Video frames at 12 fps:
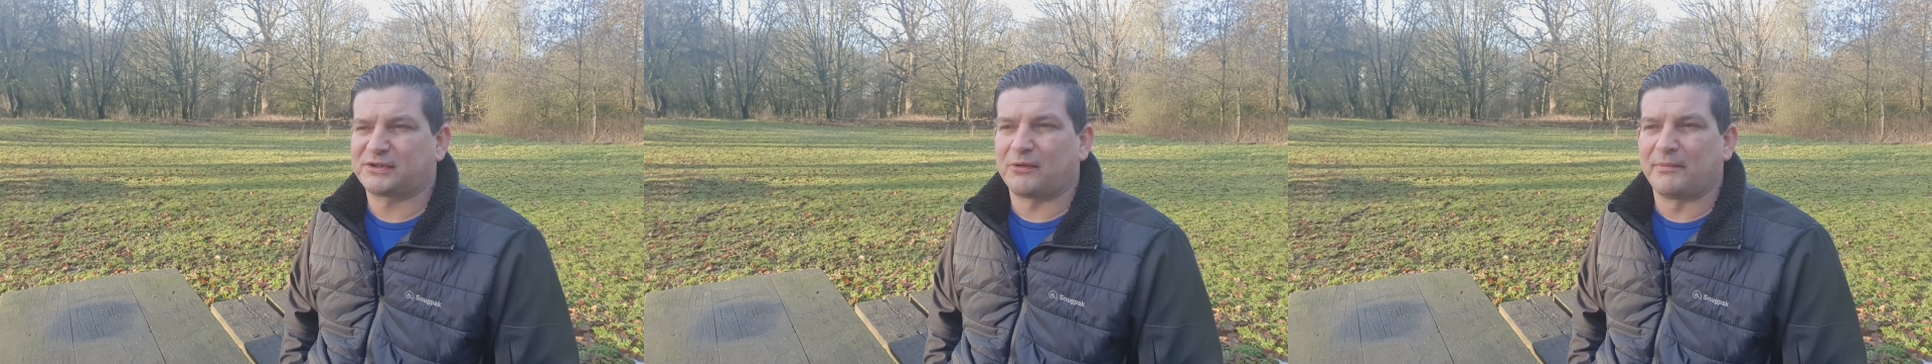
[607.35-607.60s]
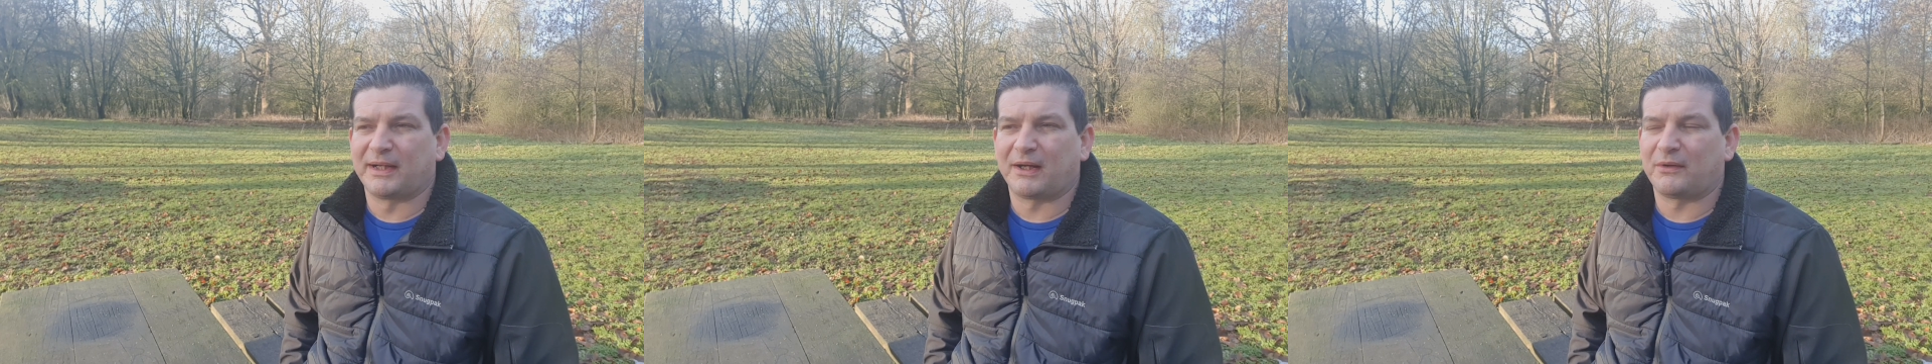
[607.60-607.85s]

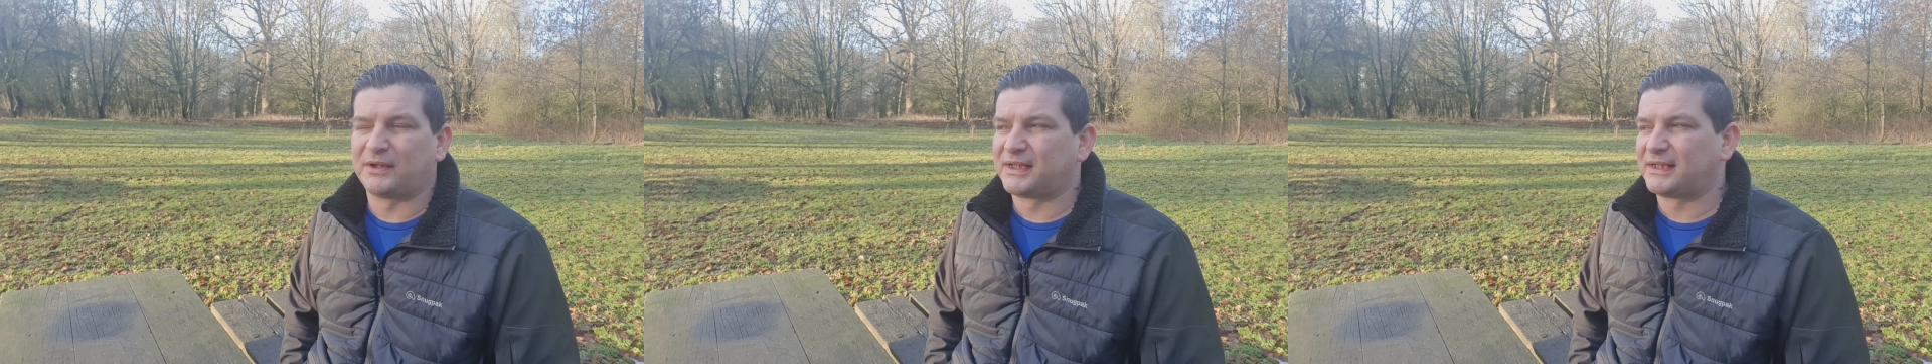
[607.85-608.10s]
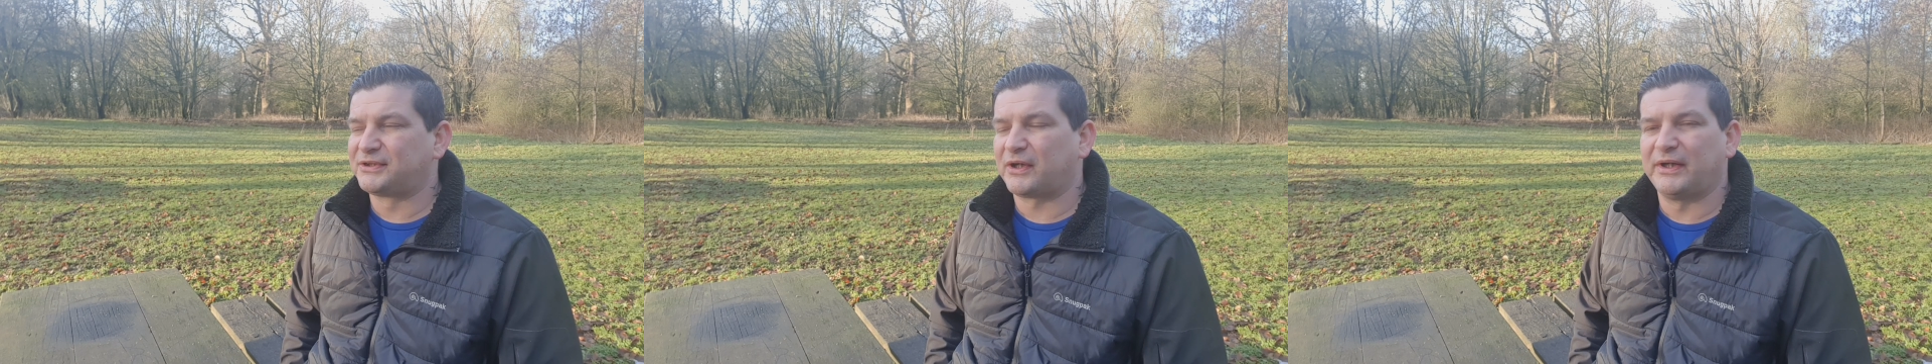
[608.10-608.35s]
coming out and
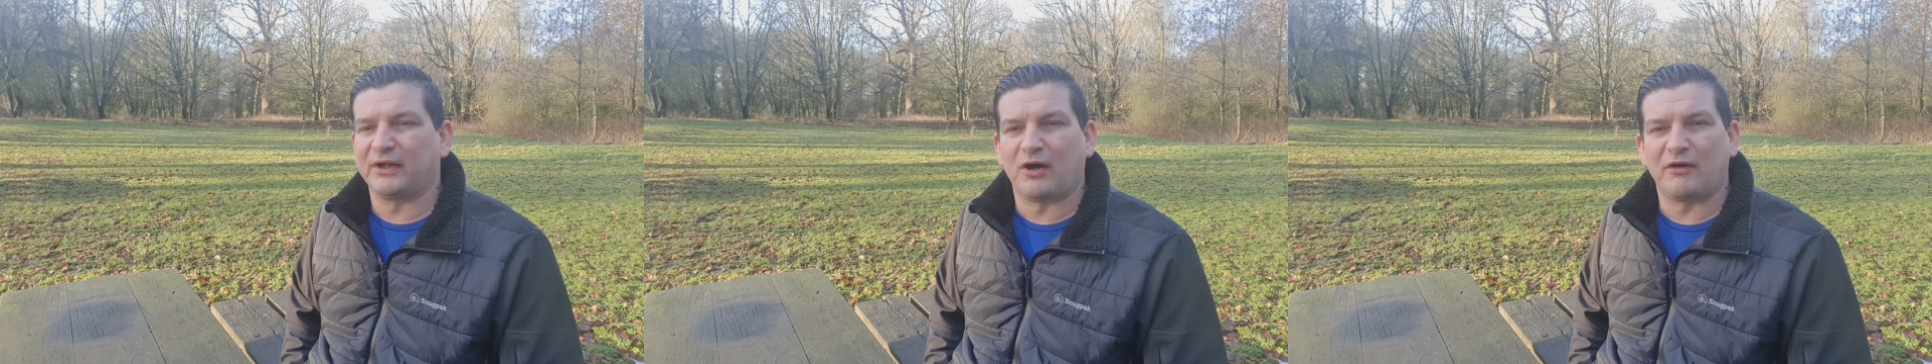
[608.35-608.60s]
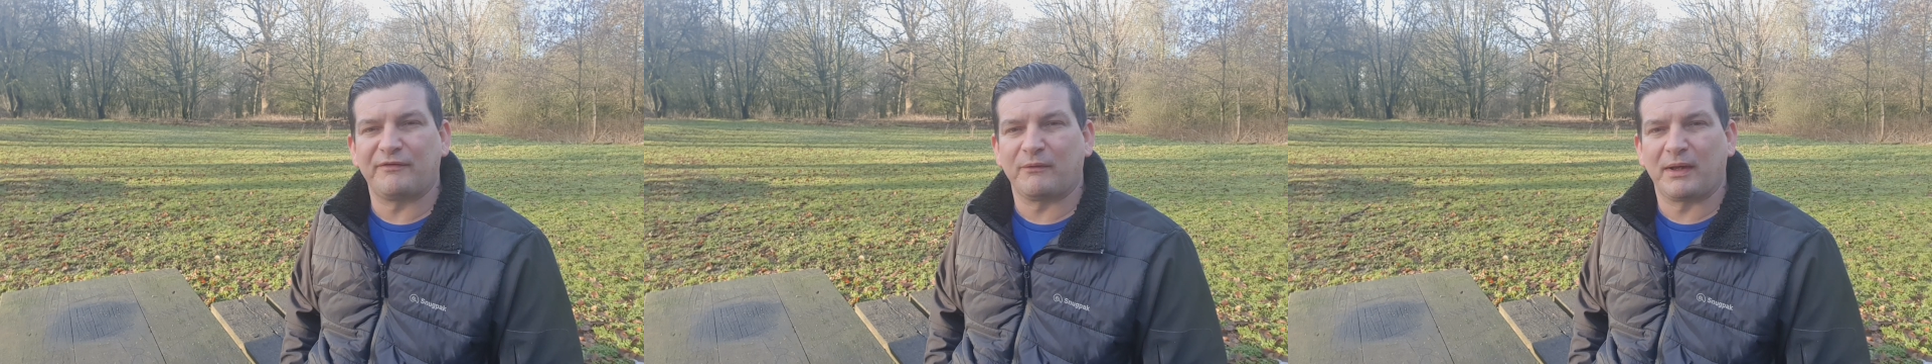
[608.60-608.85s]
enjoying a
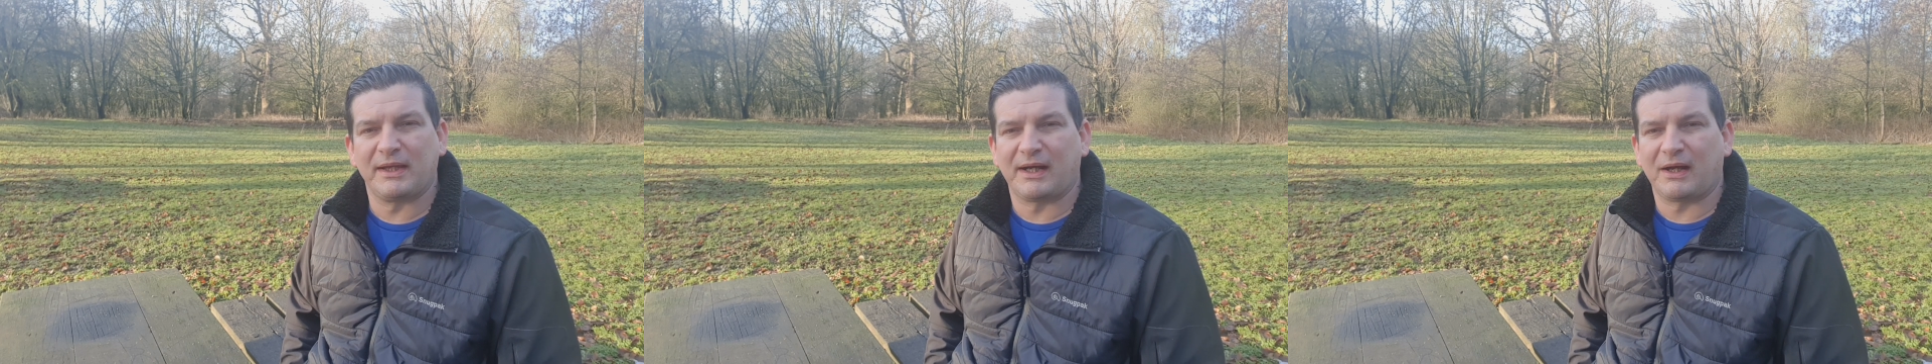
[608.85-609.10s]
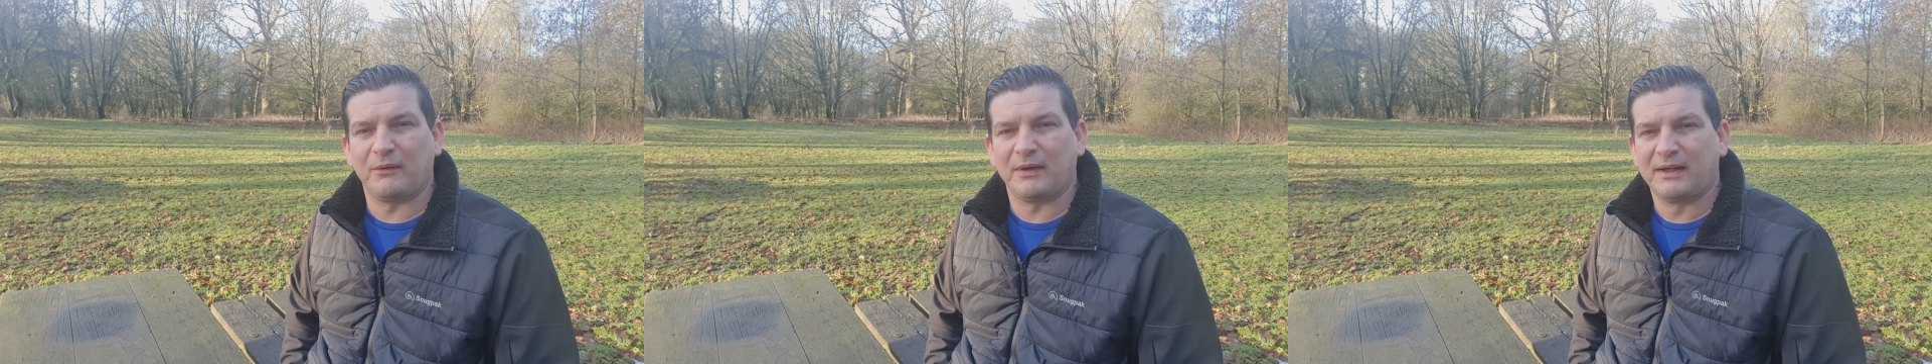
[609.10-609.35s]
coffee while you're out.